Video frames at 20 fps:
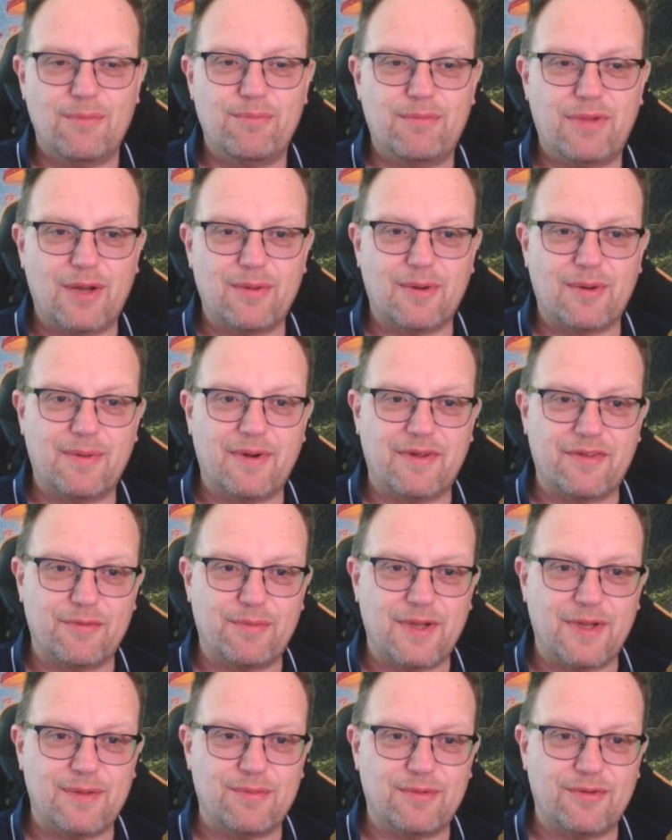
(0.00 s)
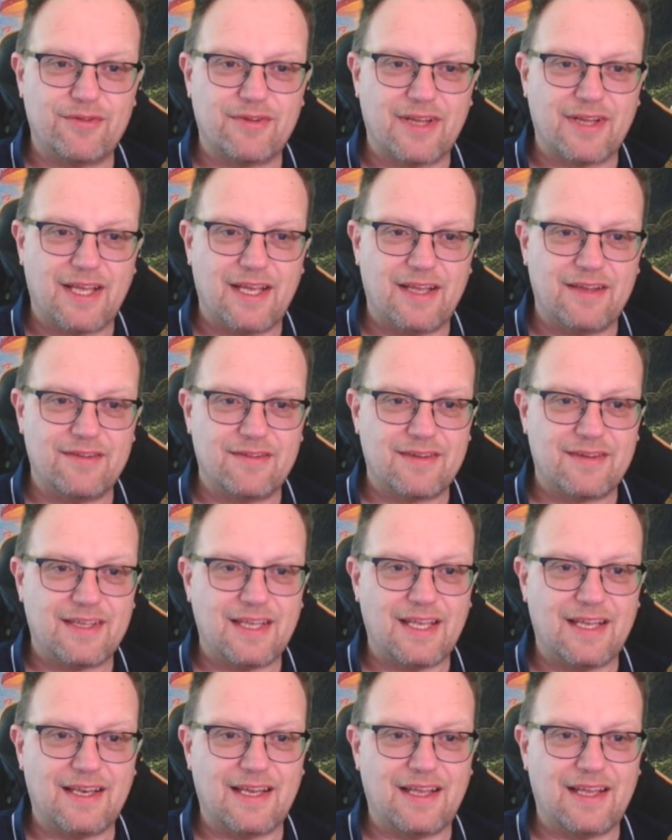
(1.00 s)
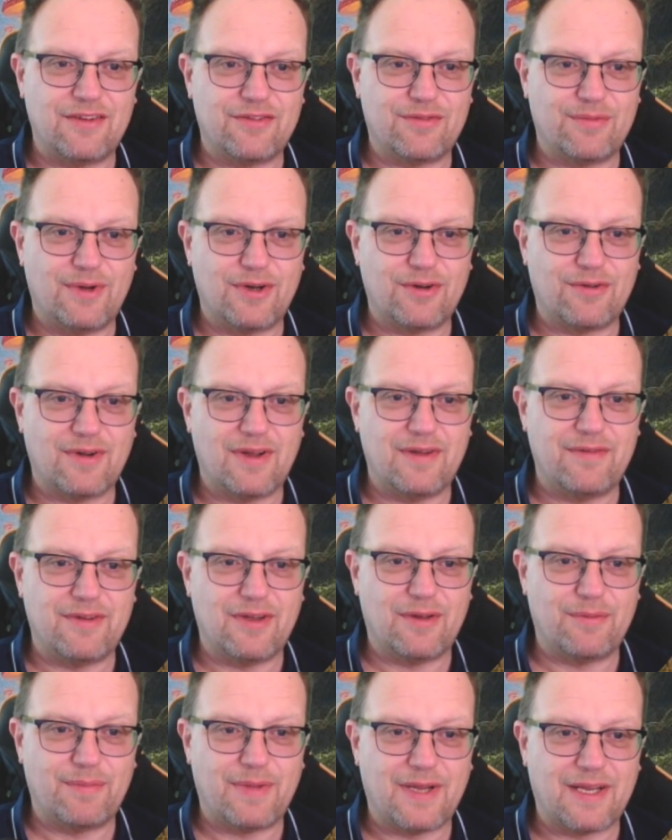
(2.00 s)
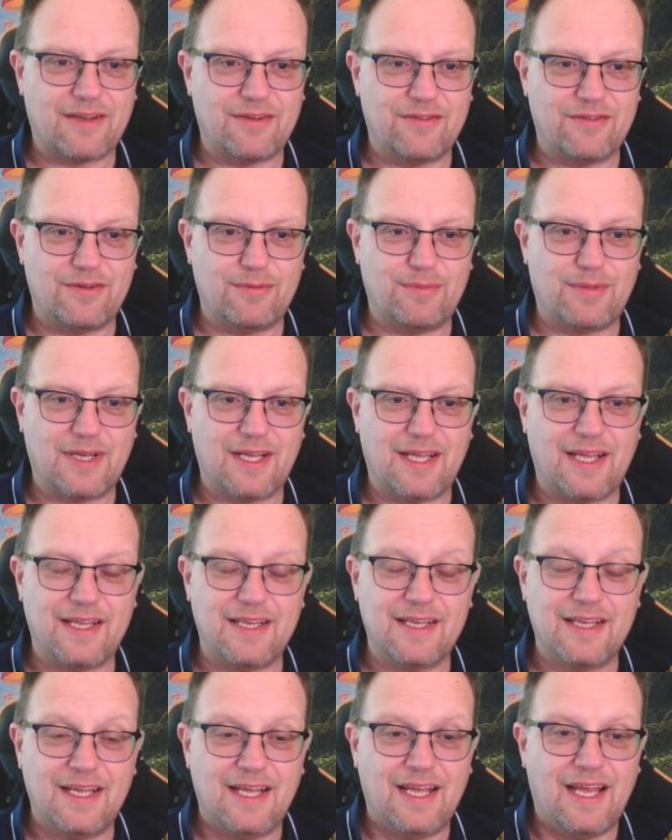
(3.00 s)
Blow up other people's lands, get lands from our graveyard back onto the play,